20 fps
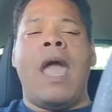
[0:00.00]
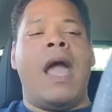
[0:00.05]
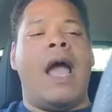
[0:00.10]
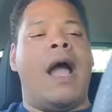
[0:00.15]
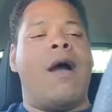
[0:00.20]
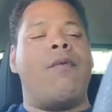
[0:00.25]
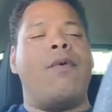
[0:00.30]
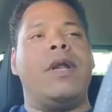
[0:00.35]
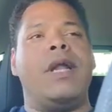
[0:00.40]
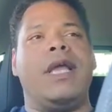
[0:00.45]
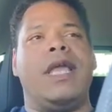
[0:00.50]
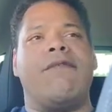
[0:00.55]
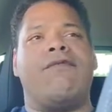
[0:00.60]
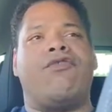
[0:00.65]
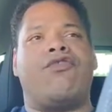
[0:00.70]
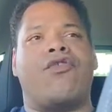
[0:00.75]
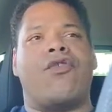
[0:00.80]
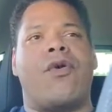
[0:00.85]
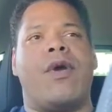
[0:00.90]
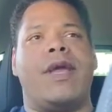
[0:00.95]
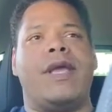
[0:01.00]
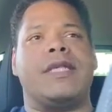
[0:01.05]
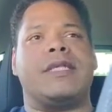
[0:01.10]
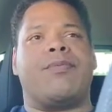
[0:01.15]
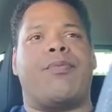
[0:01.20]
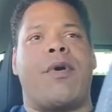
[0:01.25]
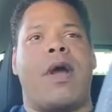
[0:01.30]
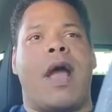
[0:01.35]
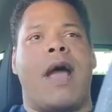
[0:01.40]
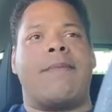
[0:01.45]
I want to give Troy his
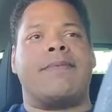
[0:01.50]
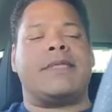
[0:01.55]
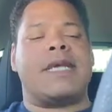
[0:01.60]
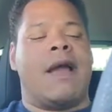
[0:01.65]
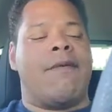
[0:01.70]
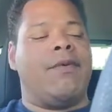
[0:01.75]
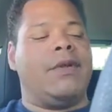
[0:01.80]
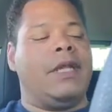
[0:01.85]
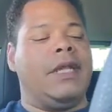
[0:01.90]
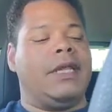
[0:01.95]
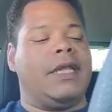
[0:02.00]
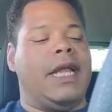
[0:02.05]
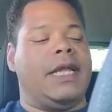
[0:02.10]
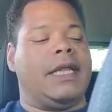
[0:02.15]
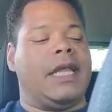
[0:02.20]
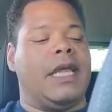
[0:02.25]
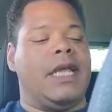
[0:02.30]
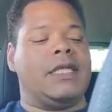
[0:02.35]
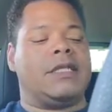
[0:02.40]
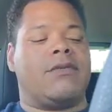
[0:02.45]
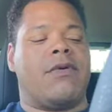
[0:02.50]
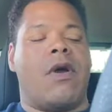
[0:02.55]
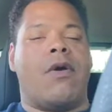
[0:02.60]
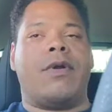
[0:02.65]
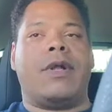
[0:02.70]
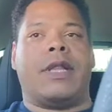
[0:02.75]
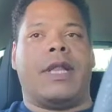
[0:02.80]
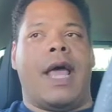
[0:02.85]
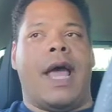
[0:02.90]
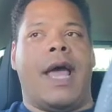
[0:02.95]
props. I really think that he's
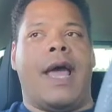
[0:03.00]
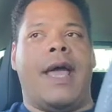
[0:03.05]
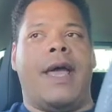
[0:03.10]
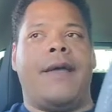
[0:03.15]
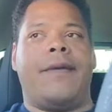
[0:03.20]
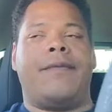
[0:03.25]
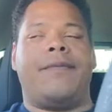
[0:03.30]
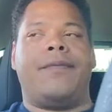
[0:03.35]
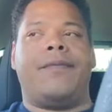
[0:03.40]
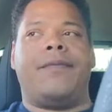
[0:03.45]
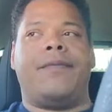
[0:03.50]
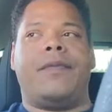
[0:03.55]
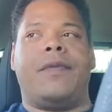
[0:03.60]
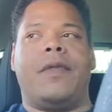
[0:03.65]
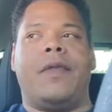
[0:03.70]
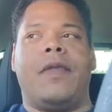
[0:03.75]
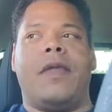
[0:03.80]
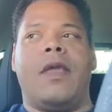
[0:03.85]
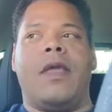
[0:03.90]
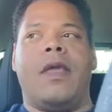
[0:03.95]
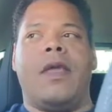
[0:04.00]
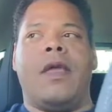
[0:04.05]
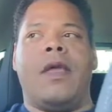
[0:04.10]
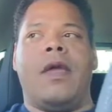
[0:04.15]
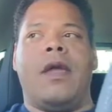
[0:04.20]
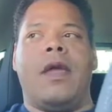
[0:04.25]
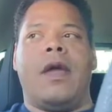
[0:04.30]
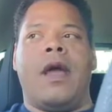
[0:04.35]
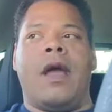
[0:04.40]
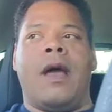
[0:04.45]
grown a lot.
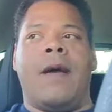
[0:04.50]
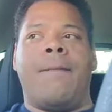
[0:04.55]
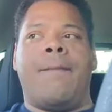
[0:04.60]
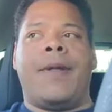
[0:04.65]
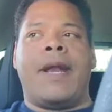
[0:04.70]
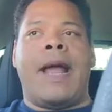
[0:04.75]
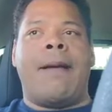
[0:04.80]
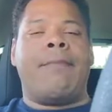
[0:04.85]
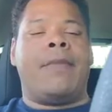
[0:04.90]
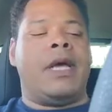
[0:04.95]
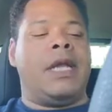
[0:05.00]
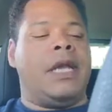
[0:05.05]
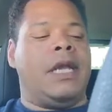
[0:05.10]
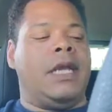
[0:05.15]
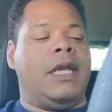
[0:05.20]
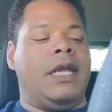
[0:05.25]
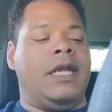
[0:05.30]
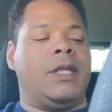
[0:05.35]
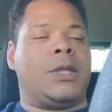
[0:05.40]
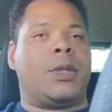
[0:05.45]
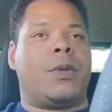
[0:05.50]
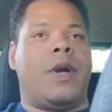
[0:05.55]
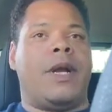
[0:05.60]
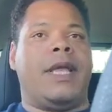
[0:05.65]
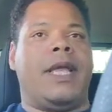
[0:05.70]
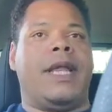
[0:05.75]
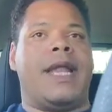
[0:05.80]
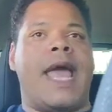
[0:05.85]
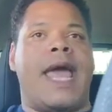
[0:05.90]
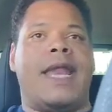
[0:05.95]
But I'm going to need Troy to
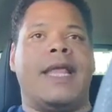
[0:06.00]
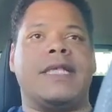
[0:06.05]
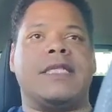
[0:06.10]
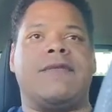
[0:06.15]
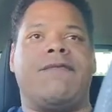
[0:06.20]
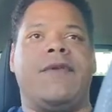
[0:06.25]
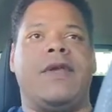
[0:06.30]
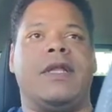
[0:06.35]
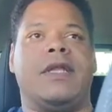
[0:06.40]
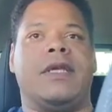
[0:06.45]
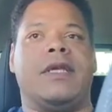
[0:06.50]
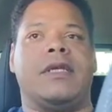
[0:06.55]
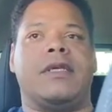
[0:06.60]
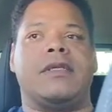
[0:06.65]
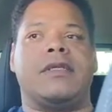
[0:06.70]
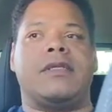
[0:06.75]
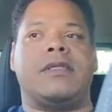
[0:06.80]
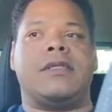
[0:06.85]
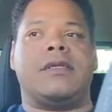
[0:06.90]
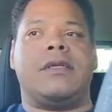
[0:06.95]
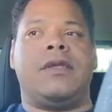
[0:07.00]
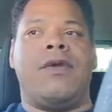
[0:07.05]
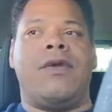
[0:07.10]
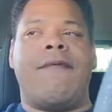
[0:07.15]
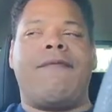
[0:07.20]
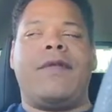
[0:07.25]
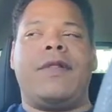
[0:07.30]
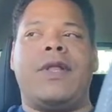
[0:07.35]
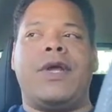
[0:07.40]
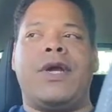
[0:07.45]
get out of his feelings. You
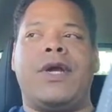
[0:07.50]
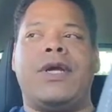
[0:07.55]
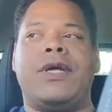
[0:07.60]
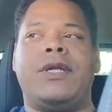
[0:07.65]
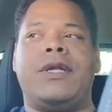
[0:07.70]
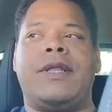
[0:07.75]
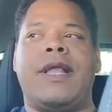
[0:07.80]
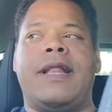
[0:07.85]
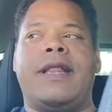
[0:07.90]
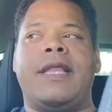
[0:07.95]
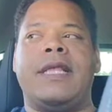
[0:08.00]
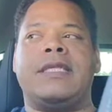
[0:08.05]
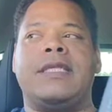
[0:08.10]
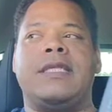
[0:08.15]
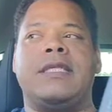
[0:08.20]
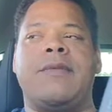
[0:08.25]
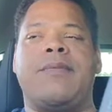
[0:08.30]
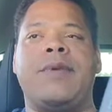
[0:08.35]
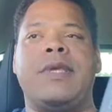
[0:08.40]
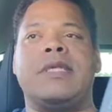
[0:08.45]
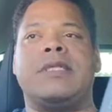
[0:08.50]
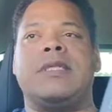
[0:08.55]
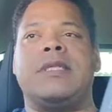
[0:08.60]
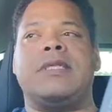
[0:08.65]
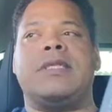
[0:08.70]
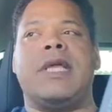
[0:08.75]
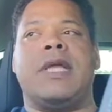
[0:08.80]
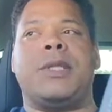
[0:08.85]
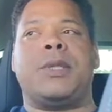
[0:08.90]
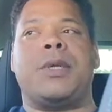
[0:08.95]
have to learn that this is a business
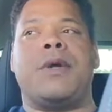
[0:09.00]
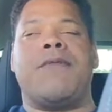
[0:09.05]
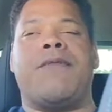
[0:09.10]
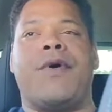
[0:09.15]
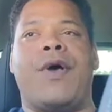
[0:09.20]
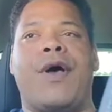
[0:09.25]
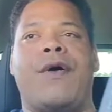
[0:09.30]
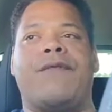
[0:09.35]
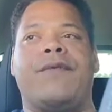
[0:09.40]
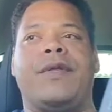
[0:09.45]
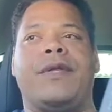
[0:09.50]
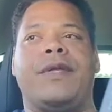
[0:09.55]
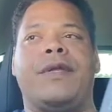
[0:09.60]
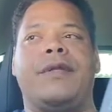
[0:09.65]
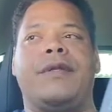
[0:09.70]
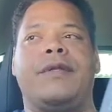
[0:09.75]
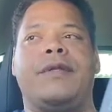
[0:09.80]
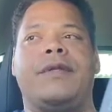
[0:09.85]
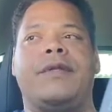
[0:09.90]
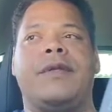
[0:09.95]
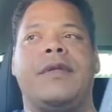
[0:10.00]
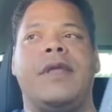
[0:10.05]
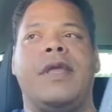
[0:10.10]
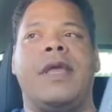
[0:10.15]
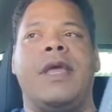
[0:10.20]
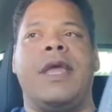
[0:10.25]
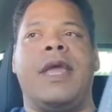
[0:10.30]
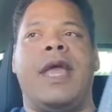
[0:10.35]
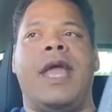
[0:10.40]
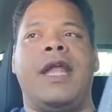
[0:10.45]
that you're involved in.
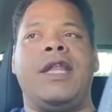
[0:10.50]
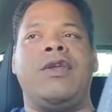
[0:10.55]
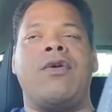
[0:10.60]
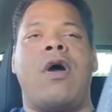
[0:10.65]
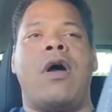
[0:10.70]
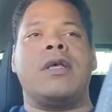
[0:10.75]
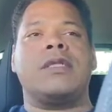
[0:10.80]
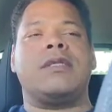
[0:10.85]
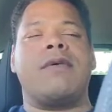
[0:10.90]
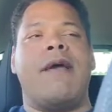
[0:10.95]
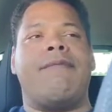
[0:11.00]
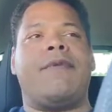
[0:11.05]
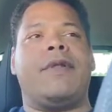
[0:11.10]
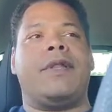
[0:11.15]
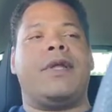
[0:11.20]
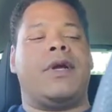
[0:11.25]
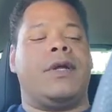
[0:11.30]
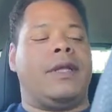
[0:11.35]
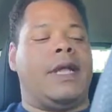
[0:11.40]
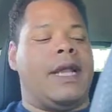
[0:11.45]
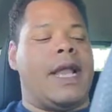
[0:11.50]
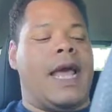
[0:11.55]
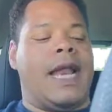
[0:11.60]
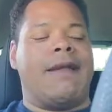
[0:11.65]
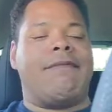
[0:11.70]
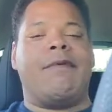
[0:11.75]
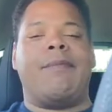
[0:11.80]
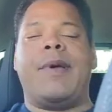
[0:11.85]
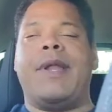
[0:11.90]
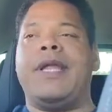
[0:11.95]
And you also have to learn that not
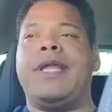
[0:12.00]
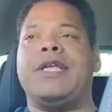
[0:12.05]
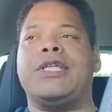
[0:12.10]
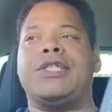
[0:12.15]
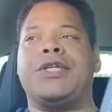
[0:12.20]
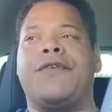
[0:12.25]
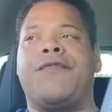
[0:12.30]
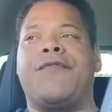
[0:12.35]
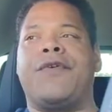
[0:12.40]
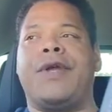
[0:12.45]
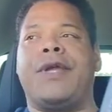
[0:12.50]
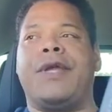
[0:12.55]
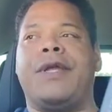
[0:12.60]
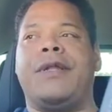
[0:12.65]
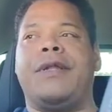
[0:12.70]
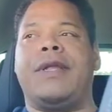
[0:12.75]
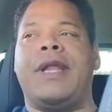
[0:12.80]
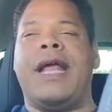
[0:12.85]
everybody is your friend.